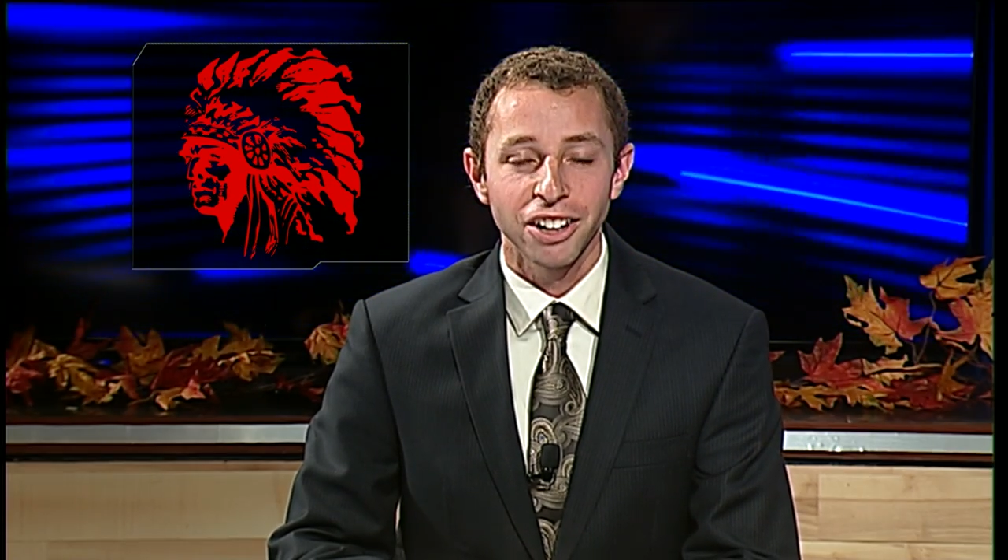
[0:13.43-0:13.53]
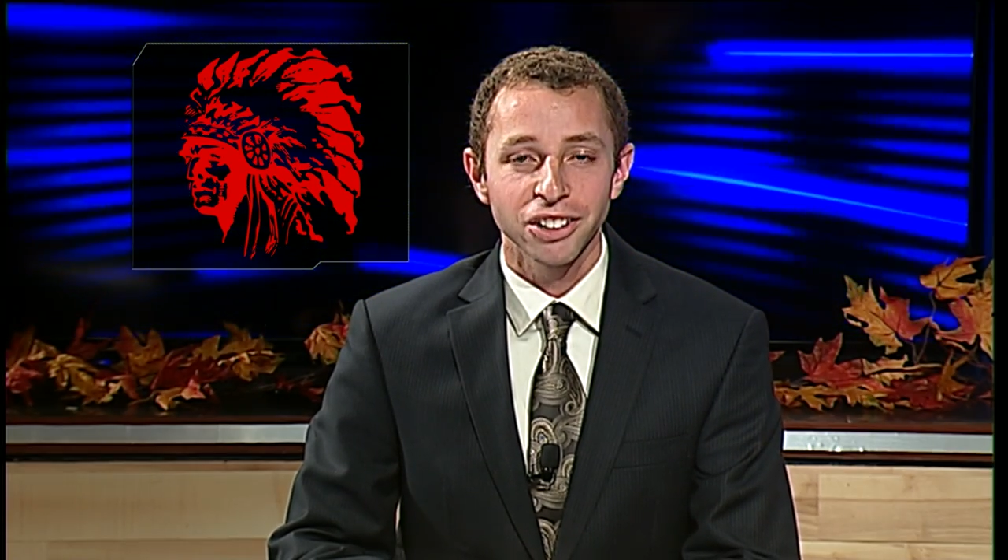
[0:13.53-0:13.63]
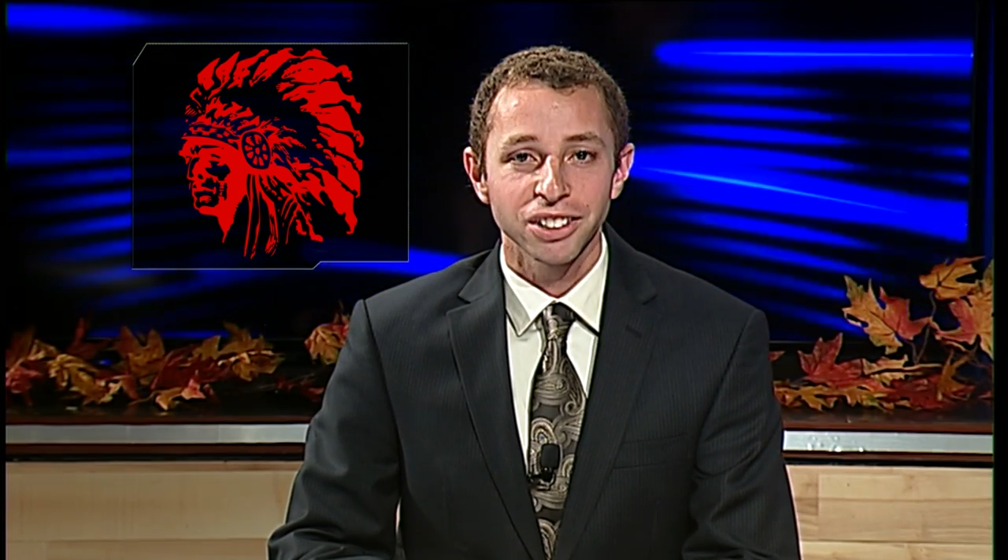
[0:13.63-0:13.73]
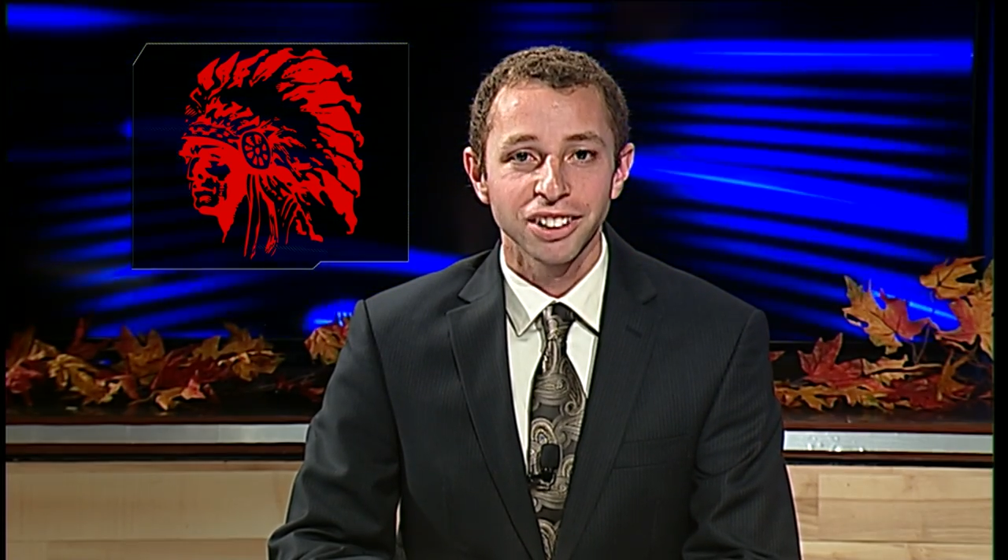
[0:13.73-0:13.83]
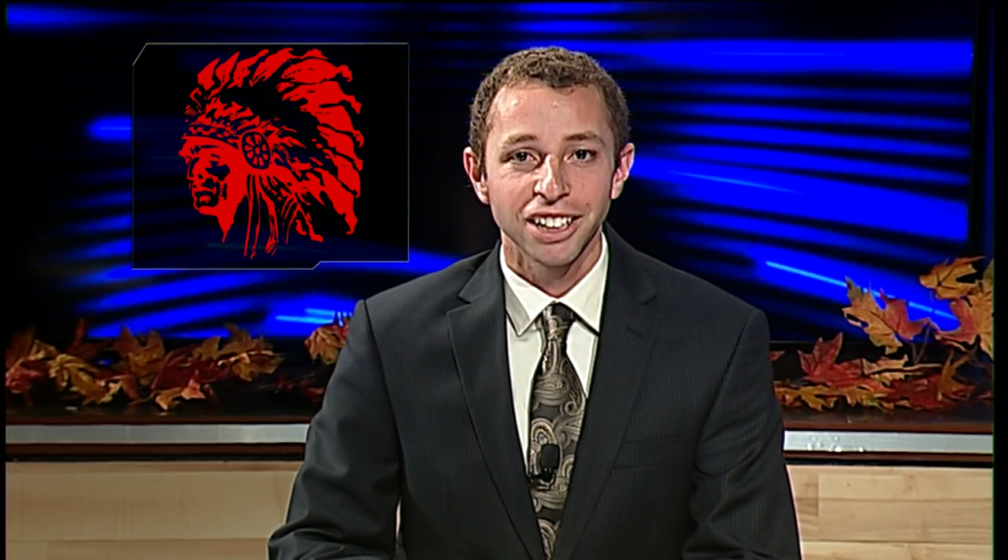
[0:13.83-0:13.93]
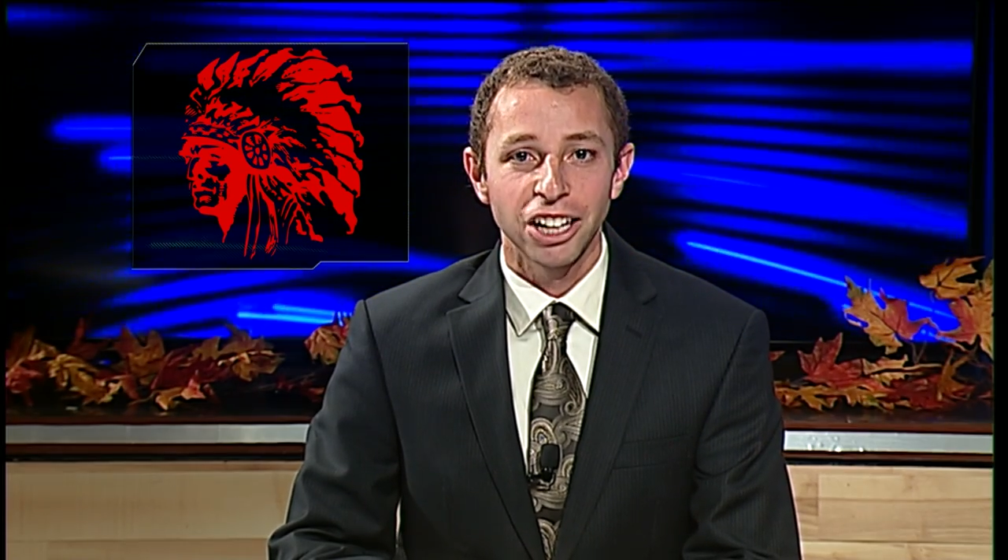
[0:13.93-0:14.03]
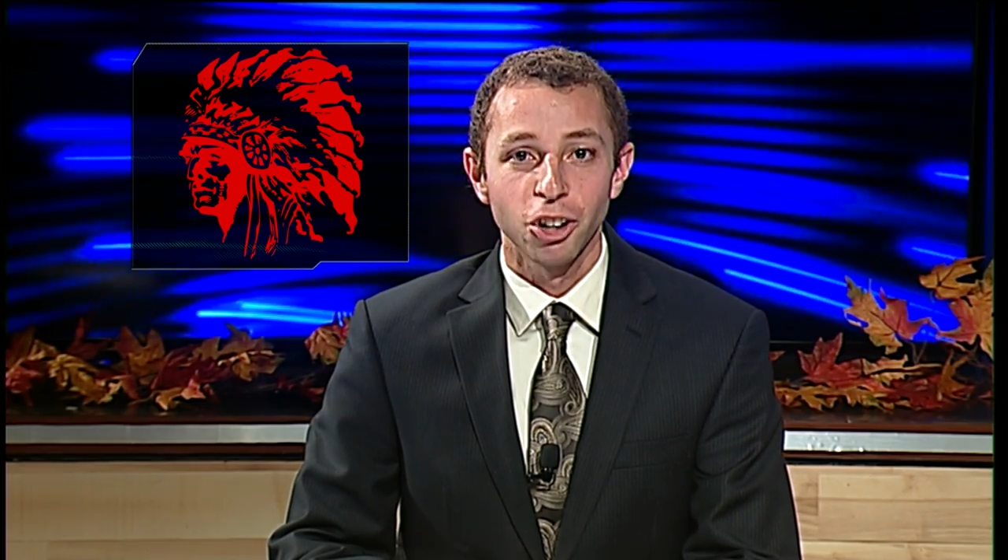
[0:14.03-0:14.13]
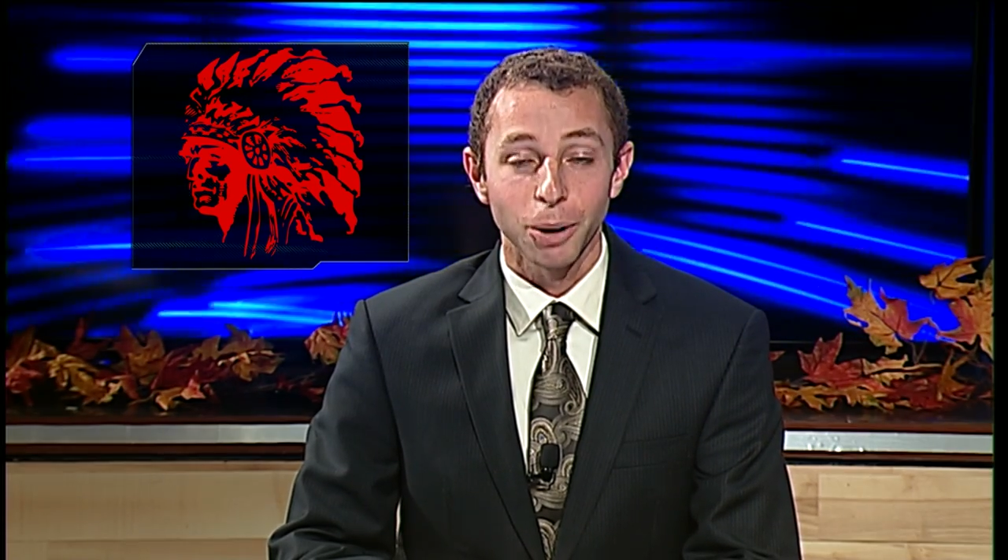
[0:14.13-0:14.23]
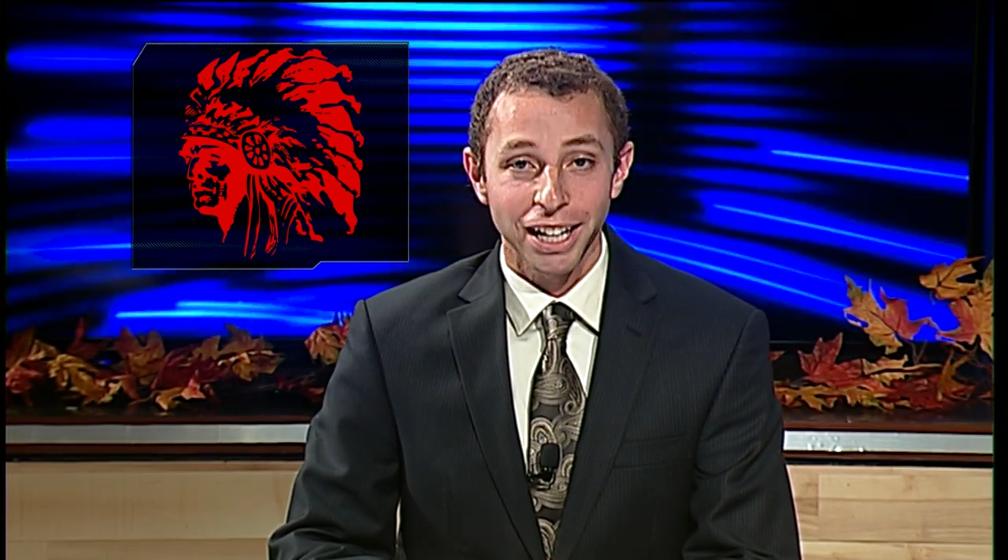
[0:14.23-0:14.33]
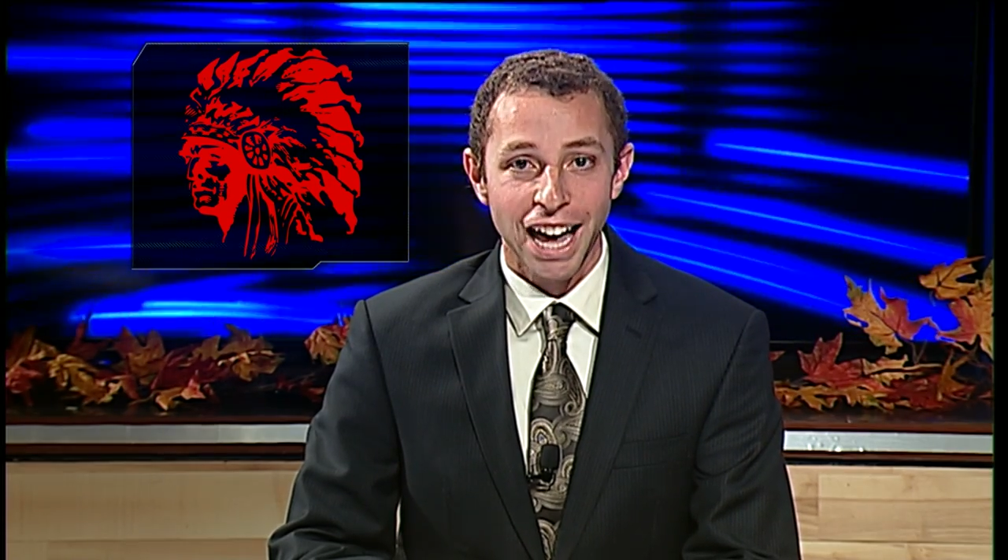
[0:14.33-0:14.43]
Ursula and
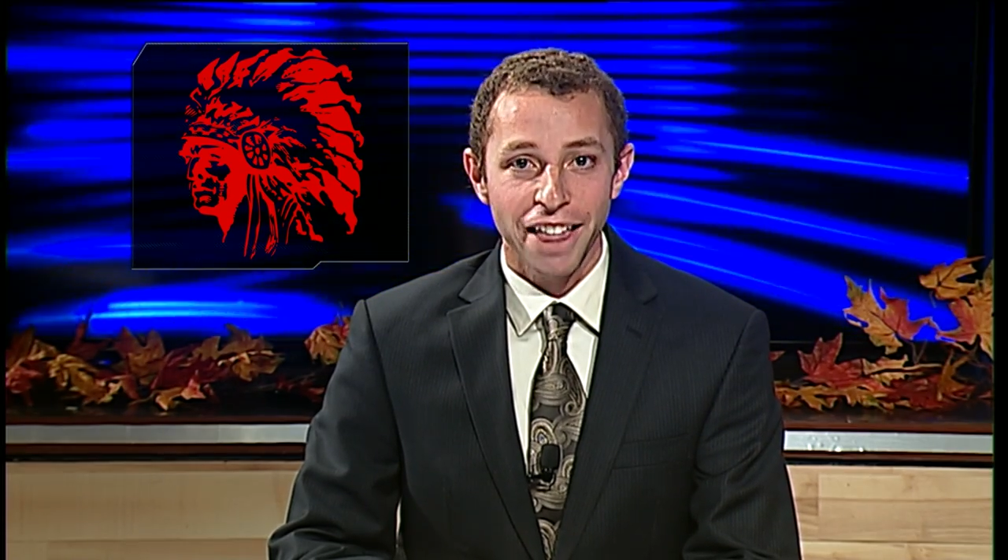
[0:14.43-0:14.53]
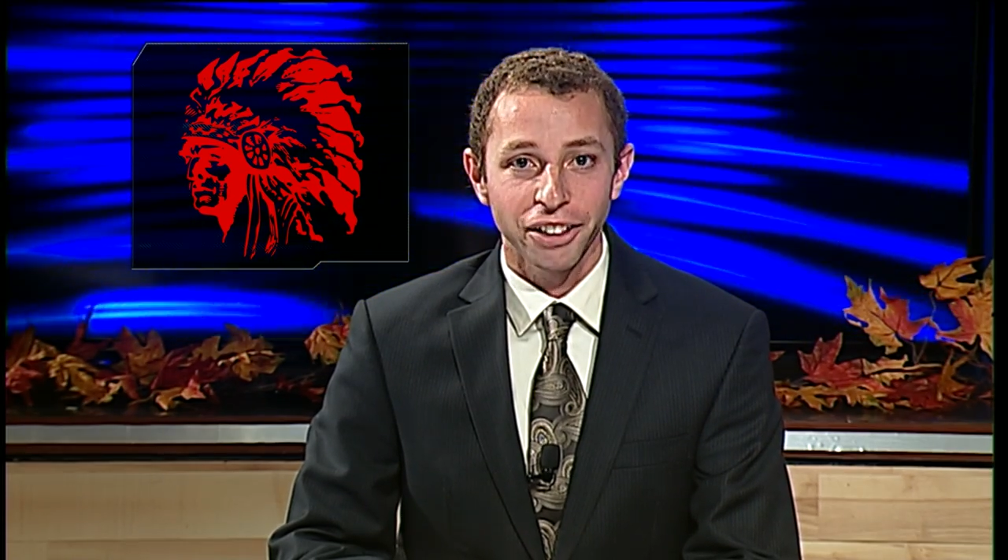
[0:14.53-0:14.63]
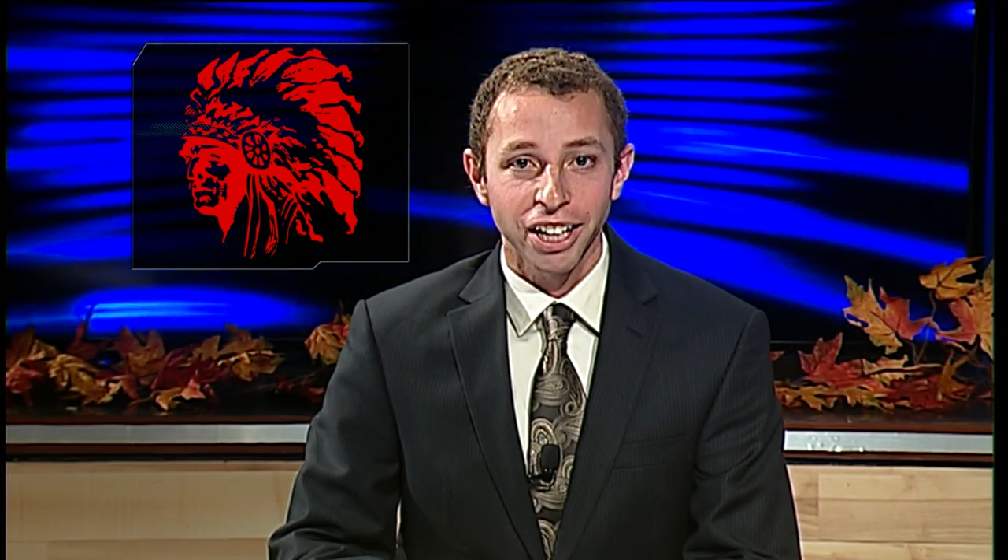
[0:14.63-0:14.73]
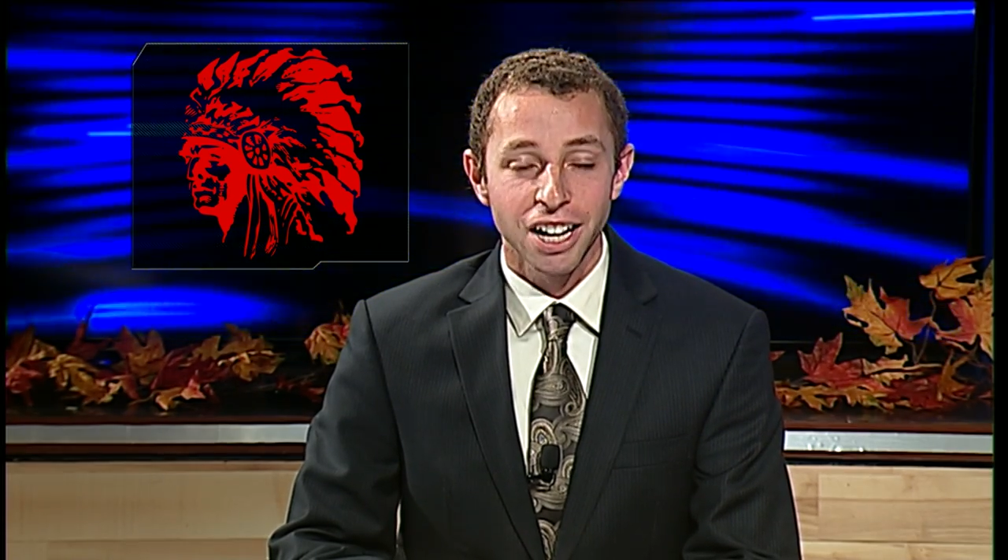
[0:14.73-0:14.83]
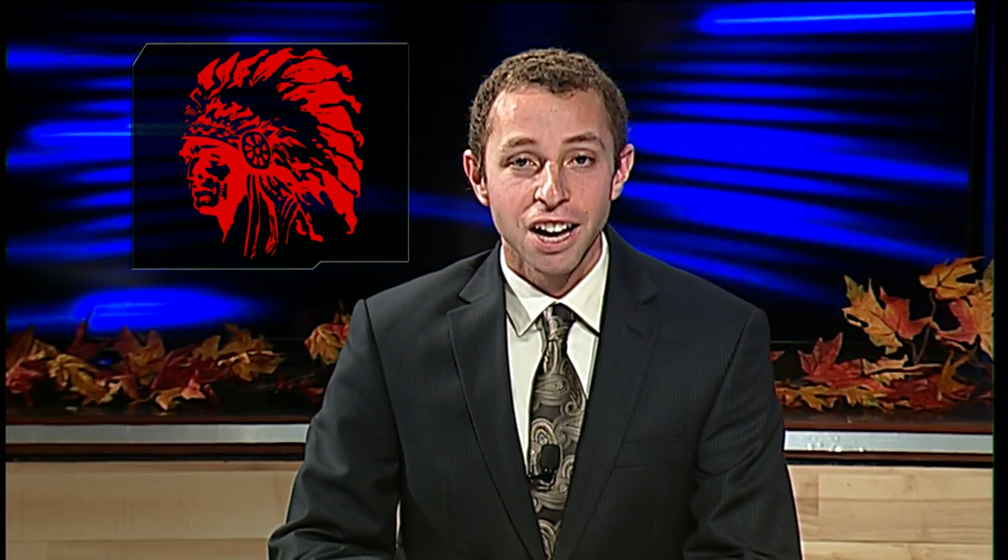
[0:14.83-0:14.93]
Newark Catholic